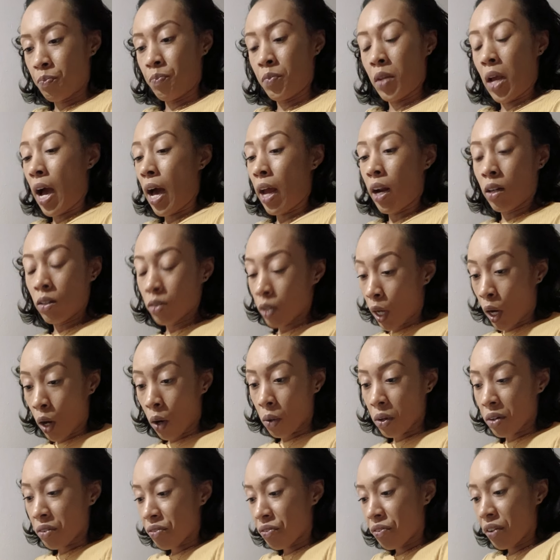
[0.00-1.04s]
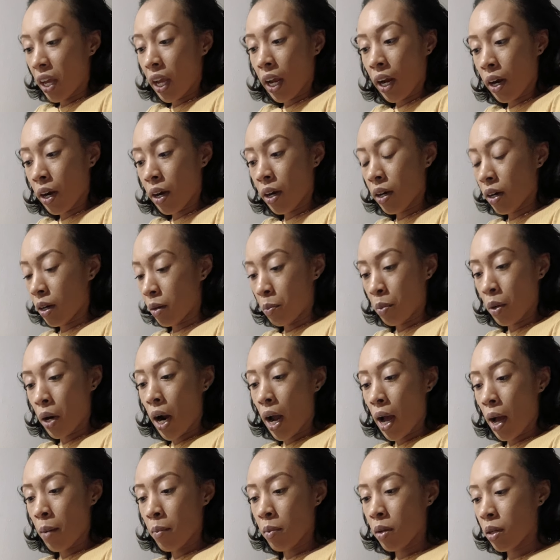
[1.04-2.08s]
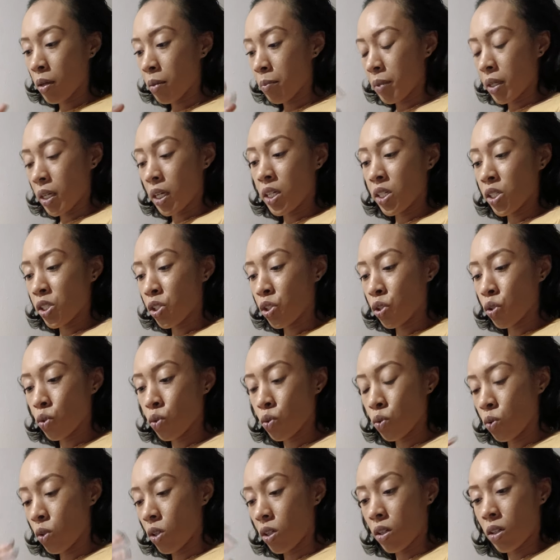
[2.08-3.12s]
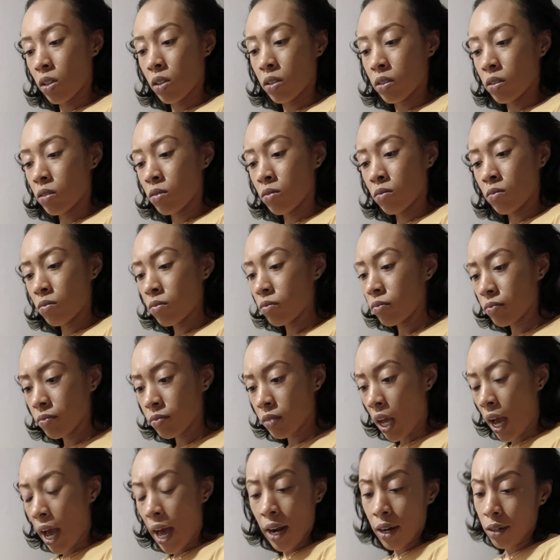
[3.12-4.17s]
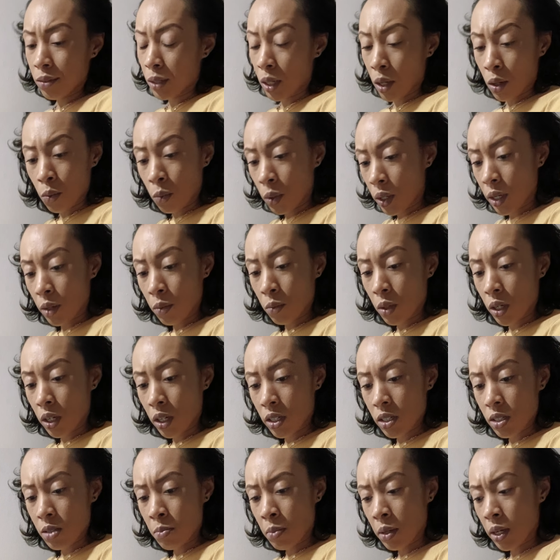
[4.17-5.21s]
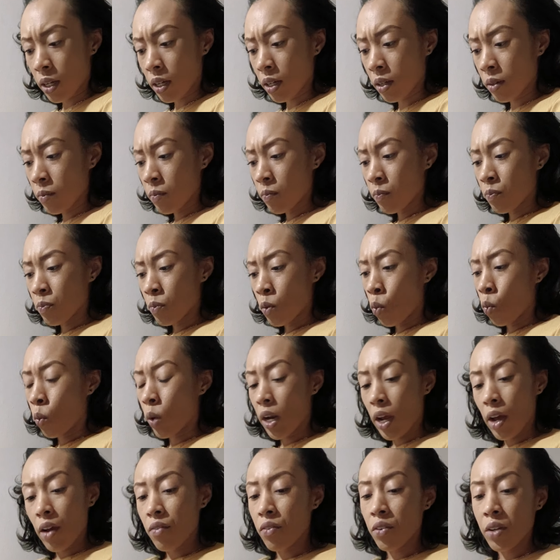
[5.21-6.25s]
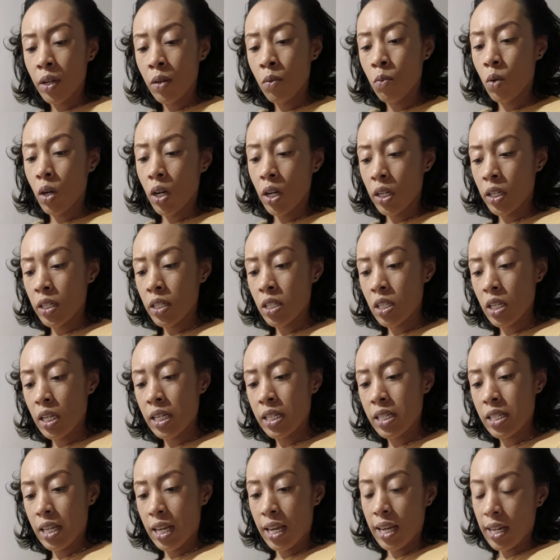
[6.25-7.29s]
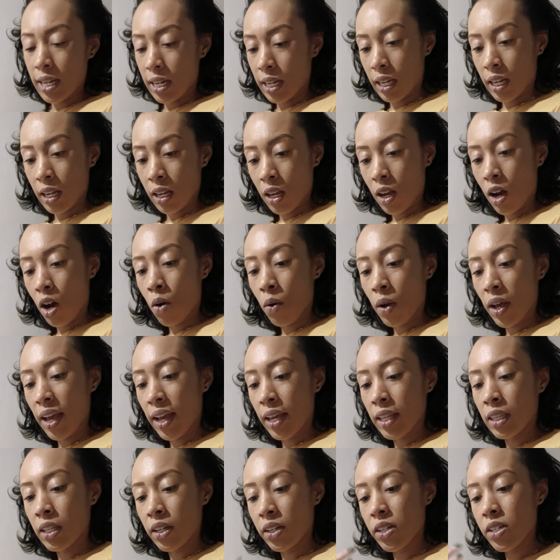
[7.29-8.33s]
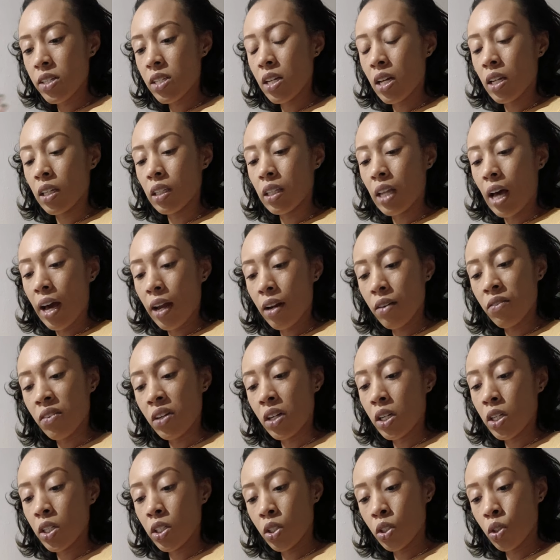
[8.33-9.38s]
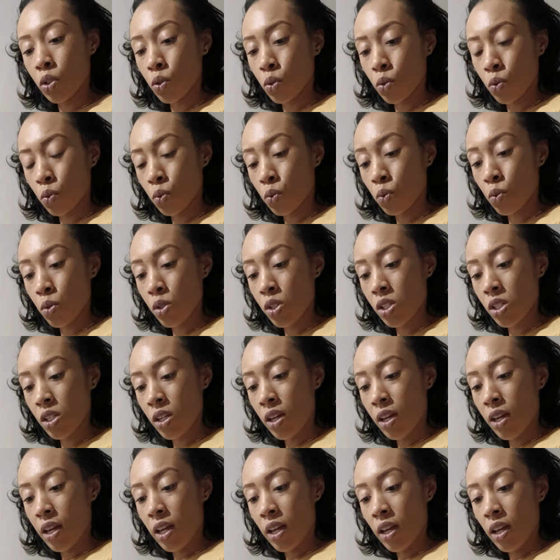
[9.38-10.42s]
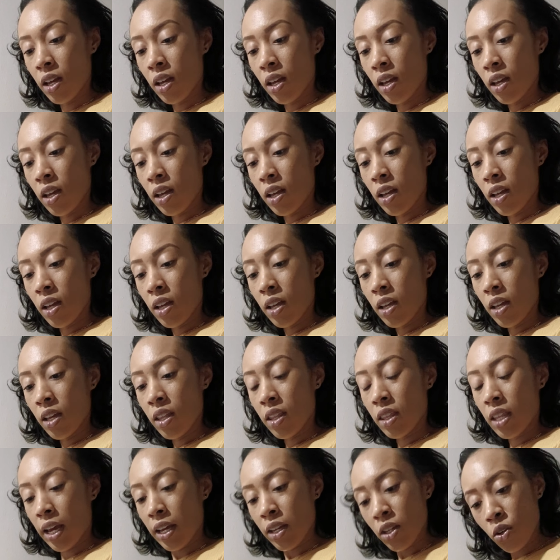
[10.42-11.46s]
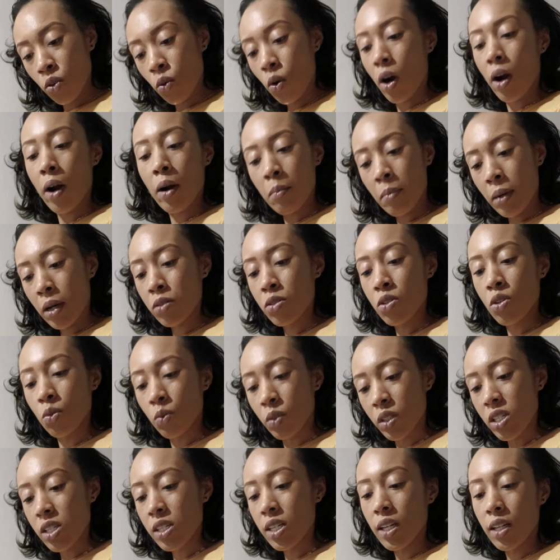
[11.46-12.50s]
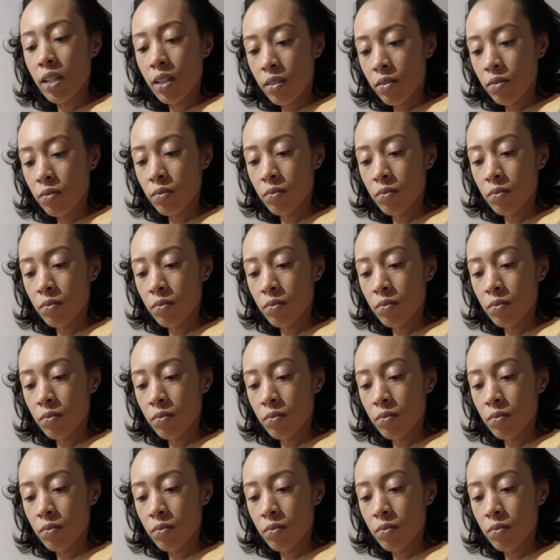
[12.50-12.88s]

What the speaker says: I don't know, affair, a problem, an issue, I don't know what it was, but whatever it was, it's ending. Okay, there's a lot of good news that you are about to receive.